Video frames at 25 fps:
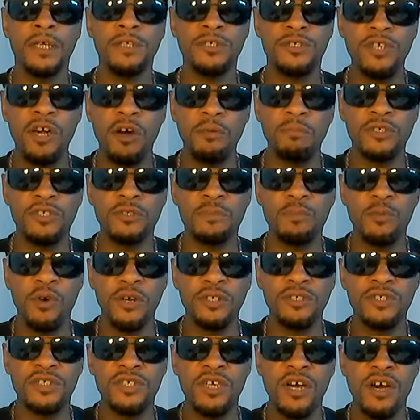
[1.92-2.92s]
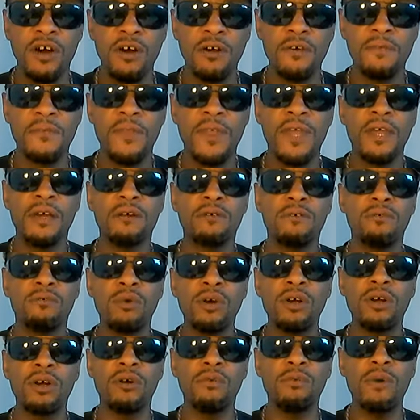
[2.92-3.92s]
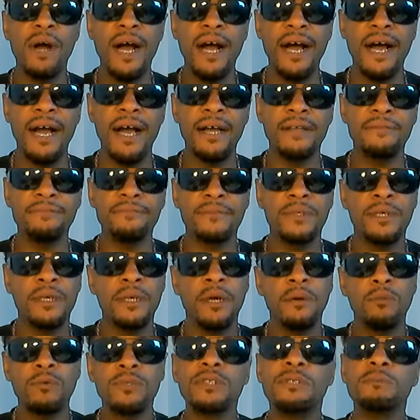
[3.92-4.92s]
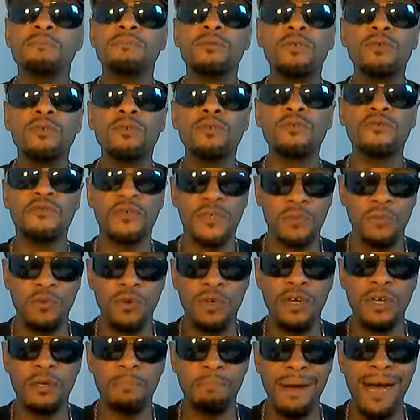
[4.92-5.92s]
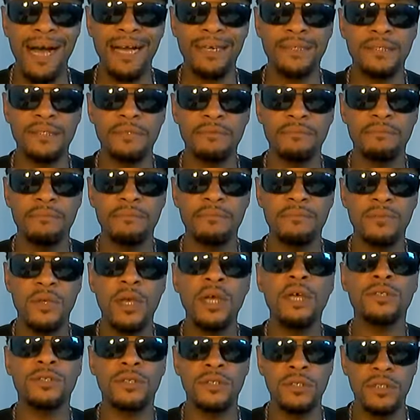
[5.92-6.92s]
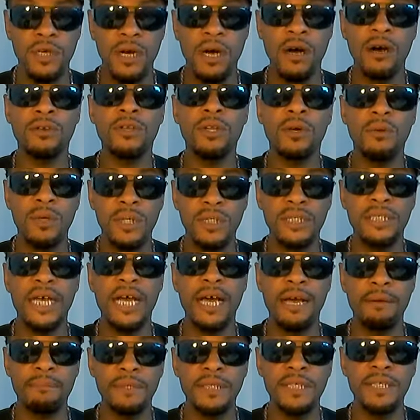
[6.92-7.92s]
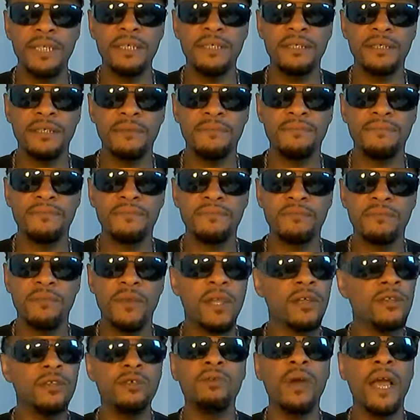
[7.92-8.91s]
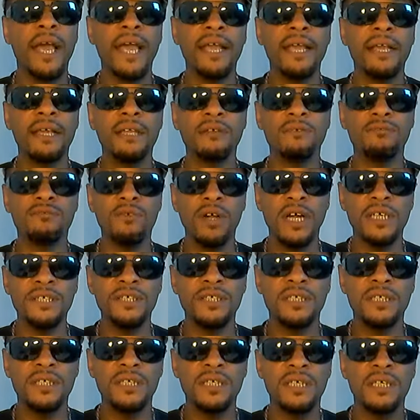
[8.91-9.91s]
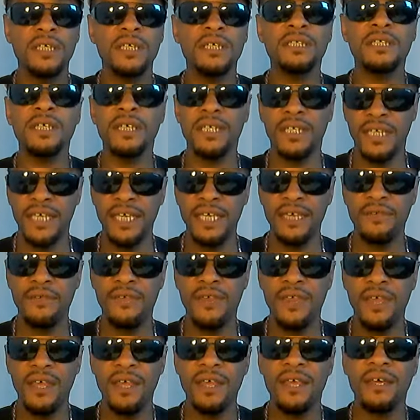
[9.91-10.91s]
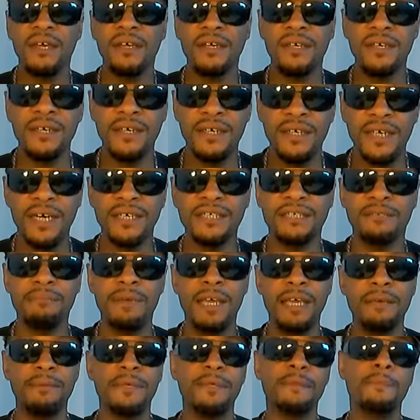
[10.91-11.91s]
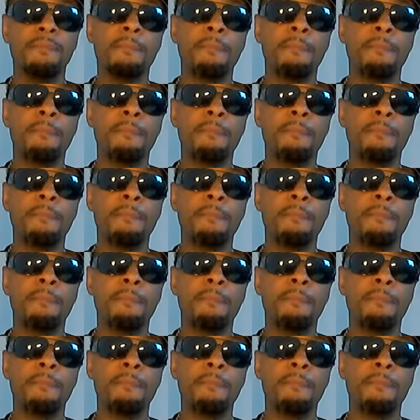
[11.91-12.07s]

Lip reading: DoMa Sports Talk, worldwide, with some news from the world of boxing, so y'all know what time it is. You ain't in a rush to get concussed, baby.